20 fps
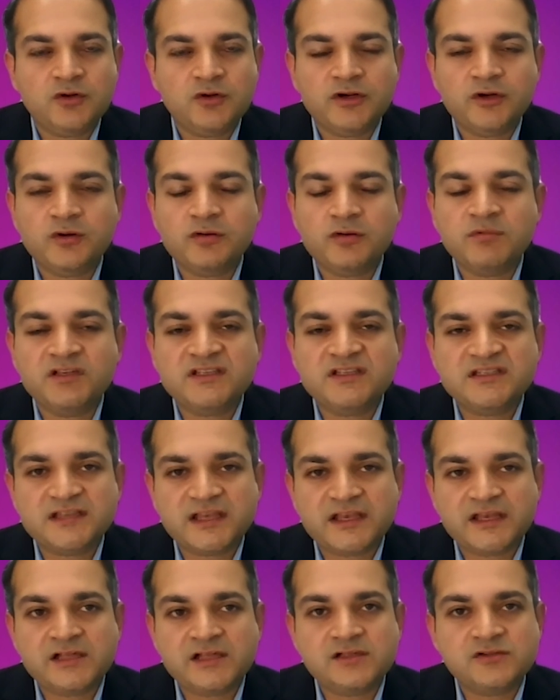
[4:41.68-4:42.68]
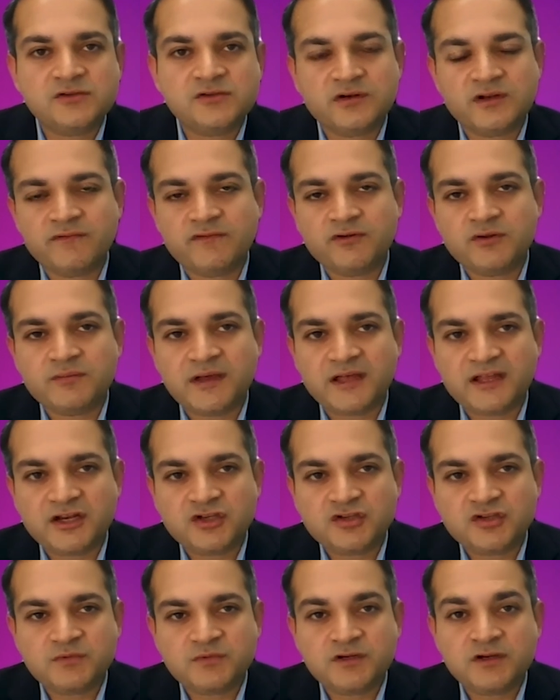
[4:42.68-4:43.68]
You know, it could be sales or revenue
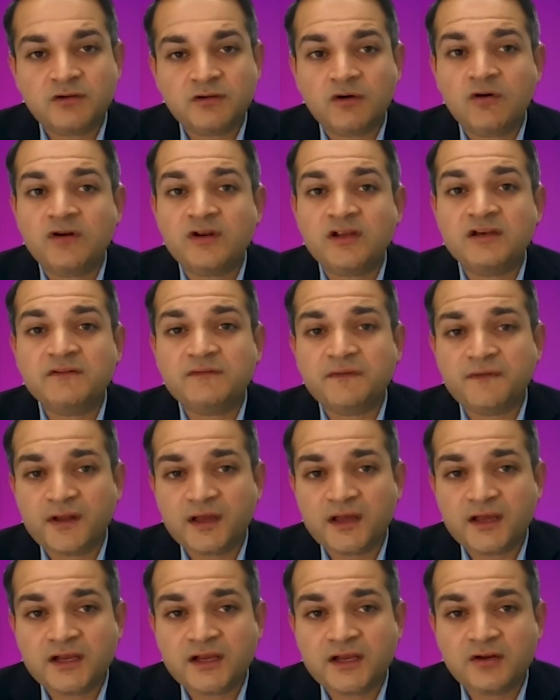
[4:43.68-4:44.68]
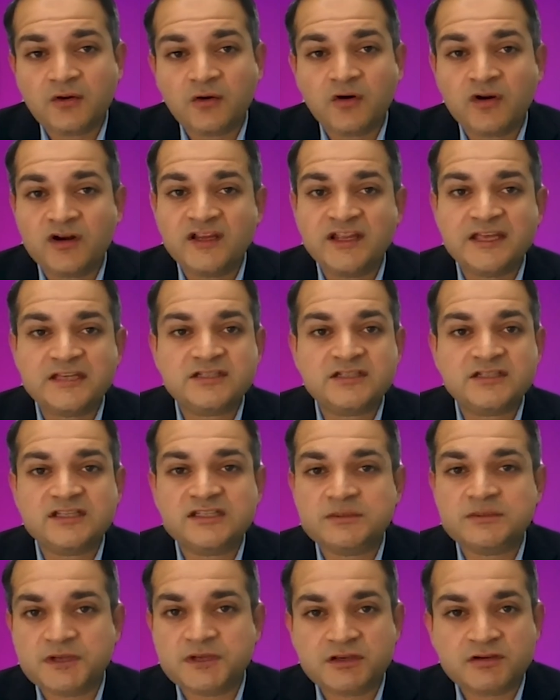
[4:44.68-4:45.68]
management or in-flight or guest
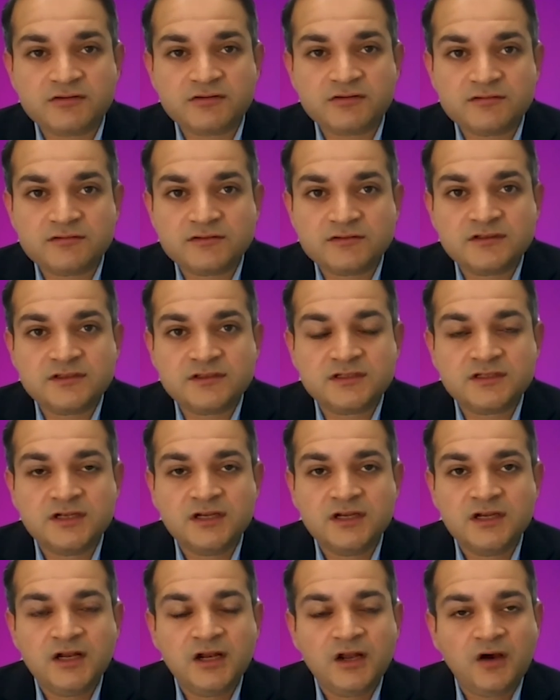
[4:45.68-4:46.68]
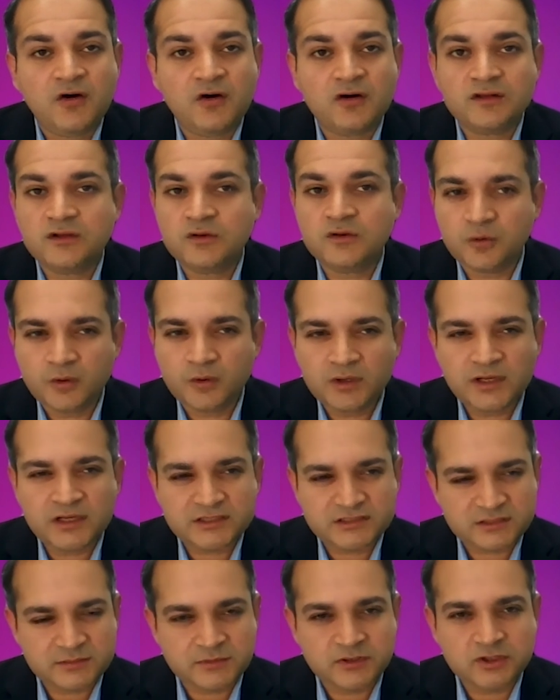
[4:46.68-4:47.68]
experience or the whole
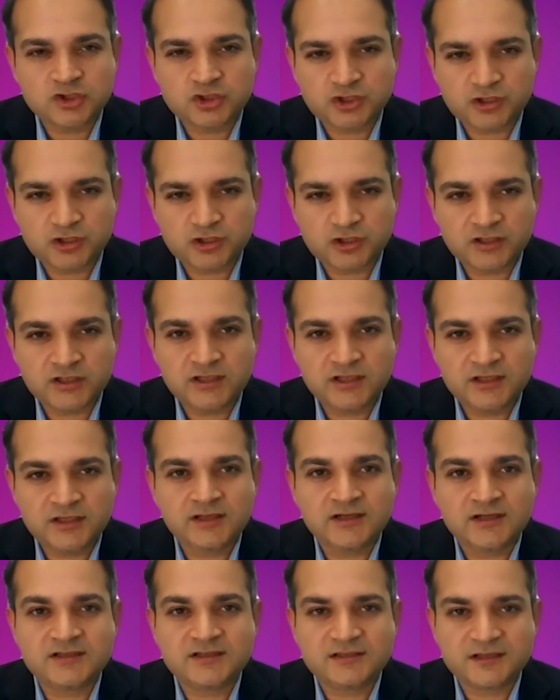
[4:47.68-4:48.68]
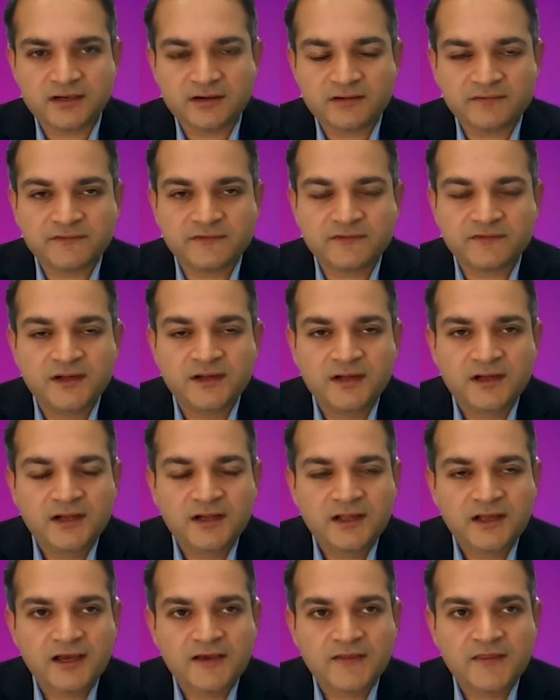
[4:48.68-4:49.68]
customer journey itself.
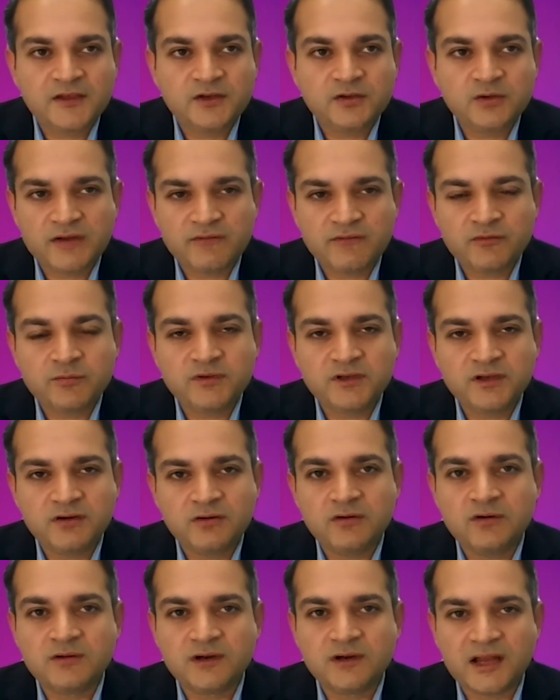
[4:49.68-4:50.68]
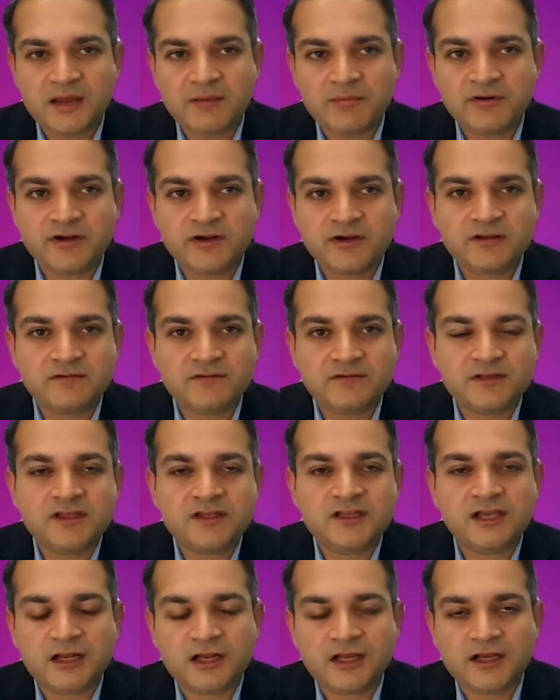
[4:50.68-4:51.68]
I think you have to be a good collaborator within
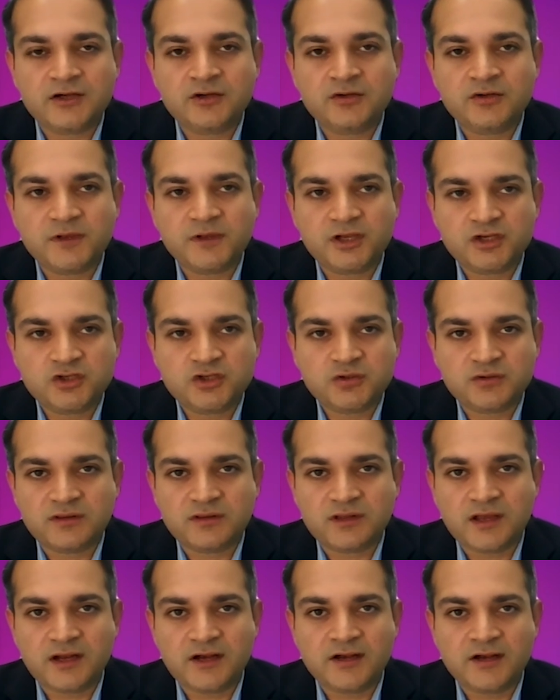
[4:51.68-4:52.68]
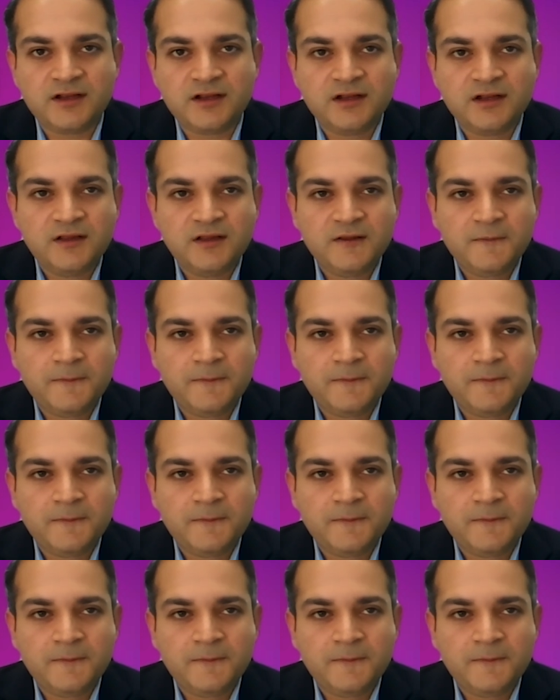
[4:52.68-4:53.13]
the airline to make sure that